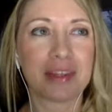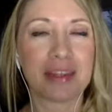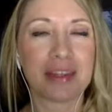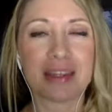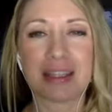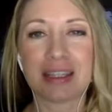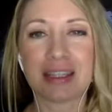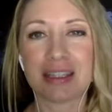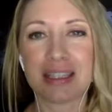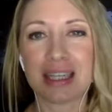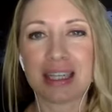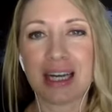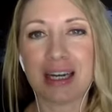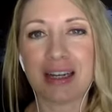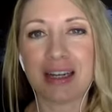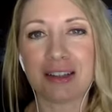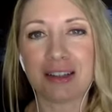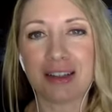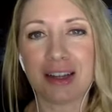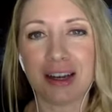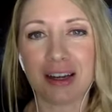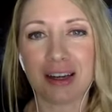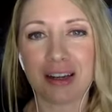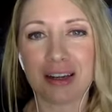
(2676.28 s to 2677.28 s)
the
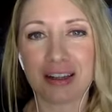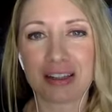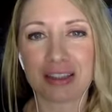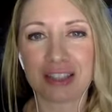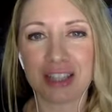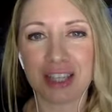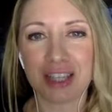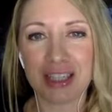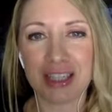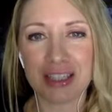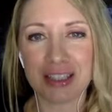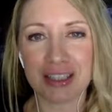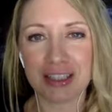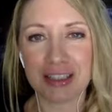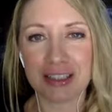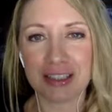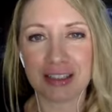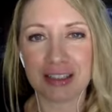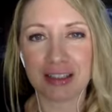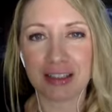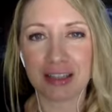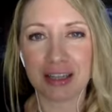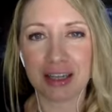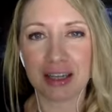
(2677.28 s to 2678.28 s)
dialogue changes
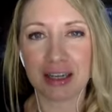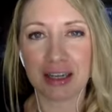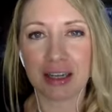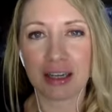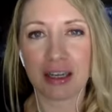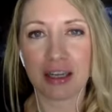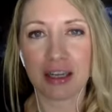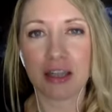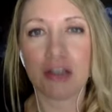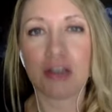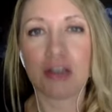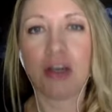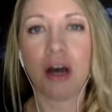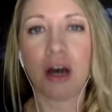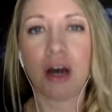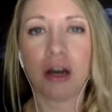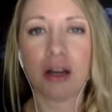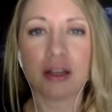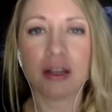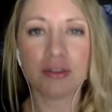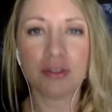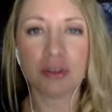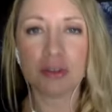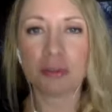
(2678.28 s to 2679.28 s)
to like not
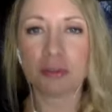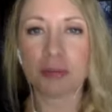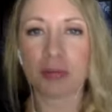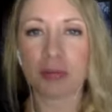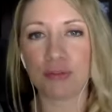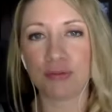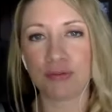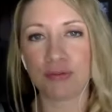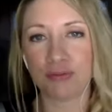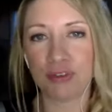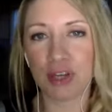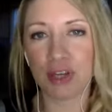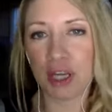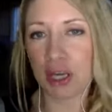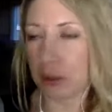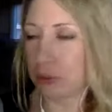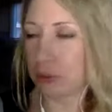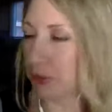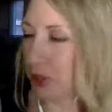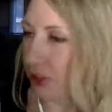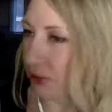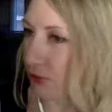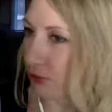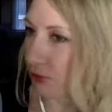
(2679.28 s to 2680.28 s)
even my
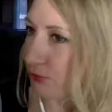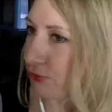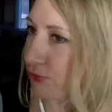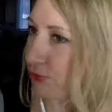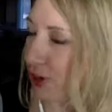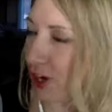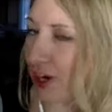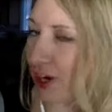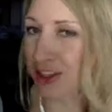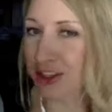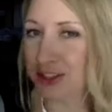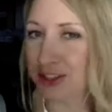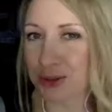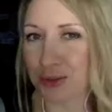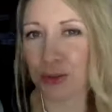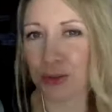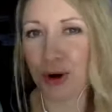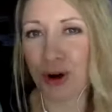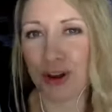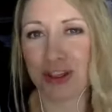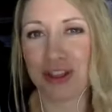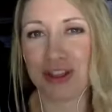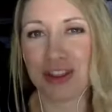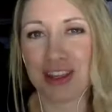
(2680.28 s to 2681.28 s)
family and friends
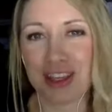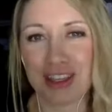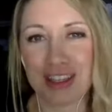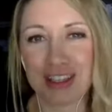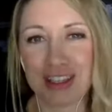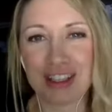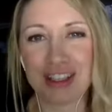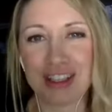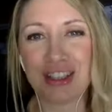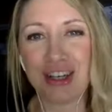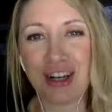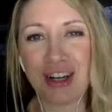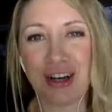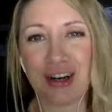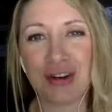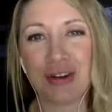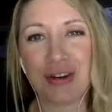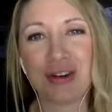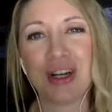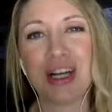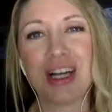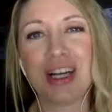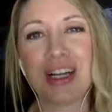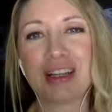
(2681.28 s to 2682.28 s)
want this you
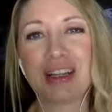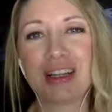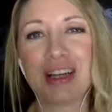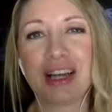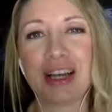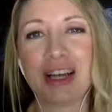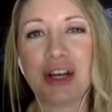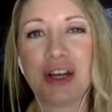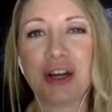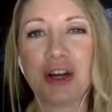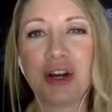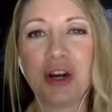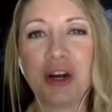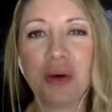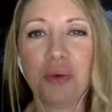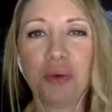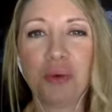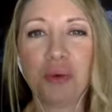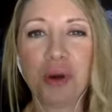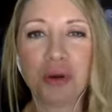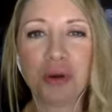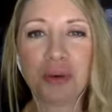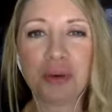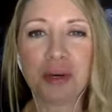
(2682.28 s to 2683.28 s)
know yep. like
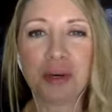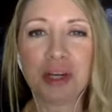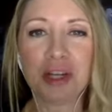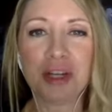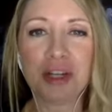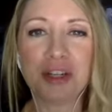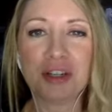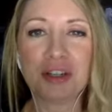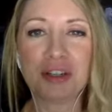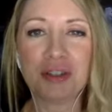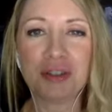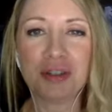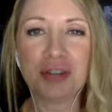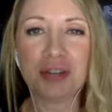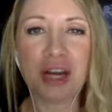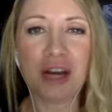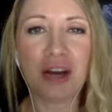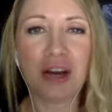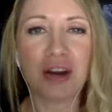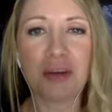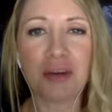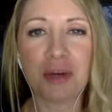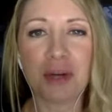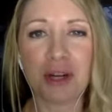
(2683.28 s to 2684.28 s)
what am i going to do
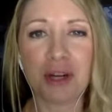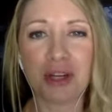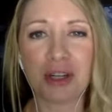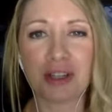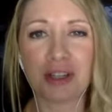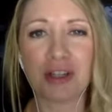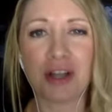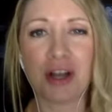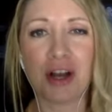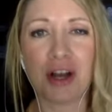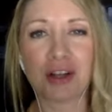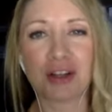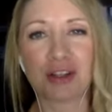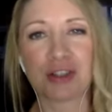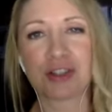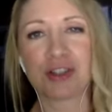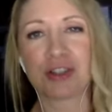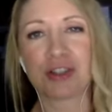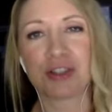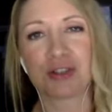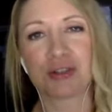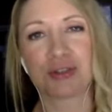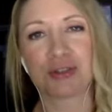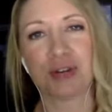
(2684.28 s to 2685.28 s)
now i'm not going to talk to
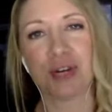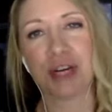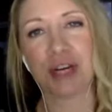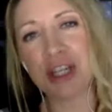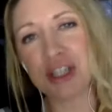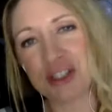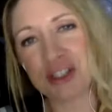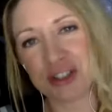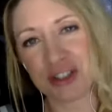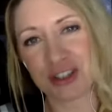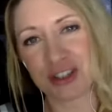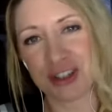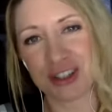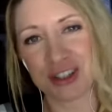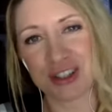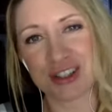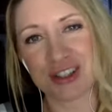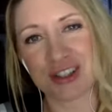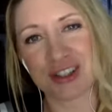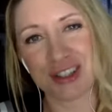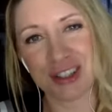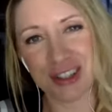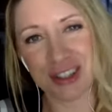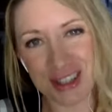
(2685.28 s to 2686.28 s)

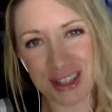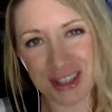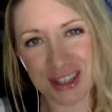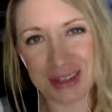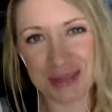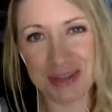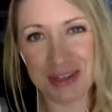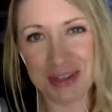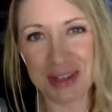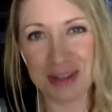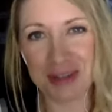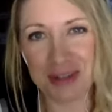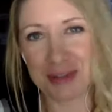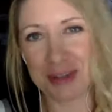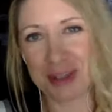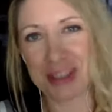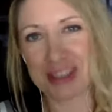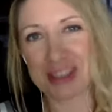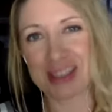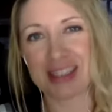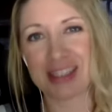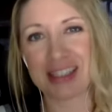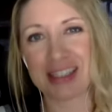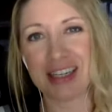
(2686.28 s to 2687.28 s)
strangers they're going to be the
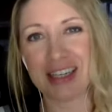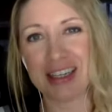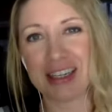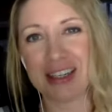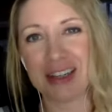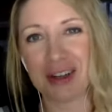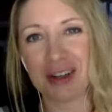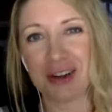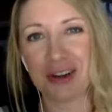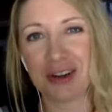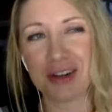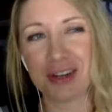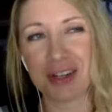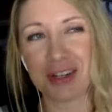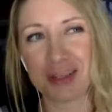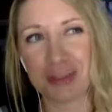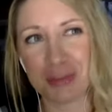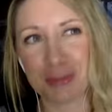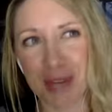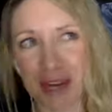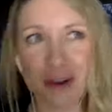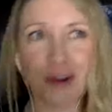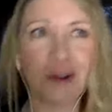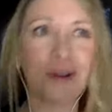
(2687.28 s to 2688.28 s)
ones that say no because
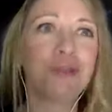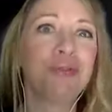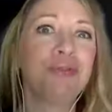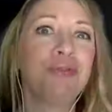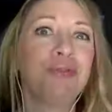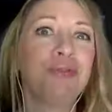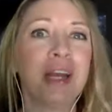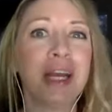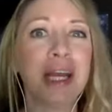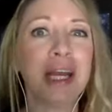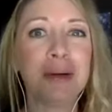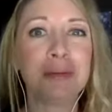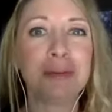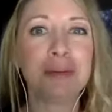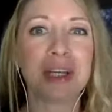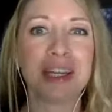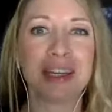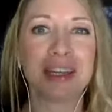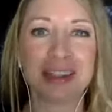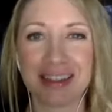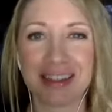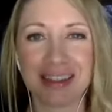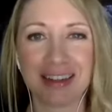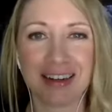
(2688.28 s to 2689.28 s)
my own
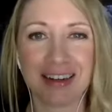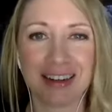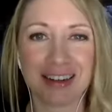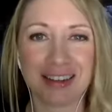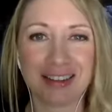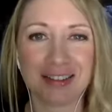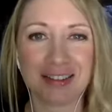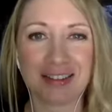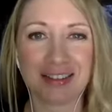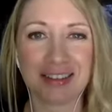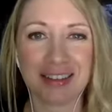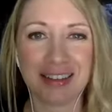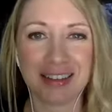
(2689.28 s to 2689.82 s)
family you know